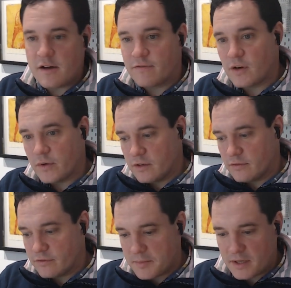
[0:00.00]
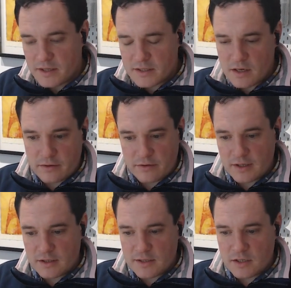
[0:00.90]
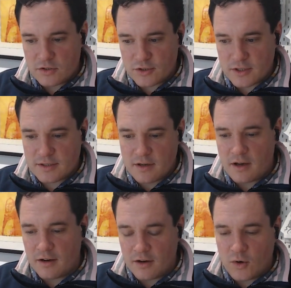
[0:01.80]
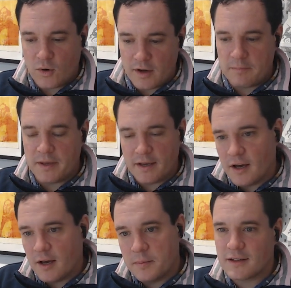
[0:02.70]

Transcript: following on from that, there's other things that you just can't quite pick up.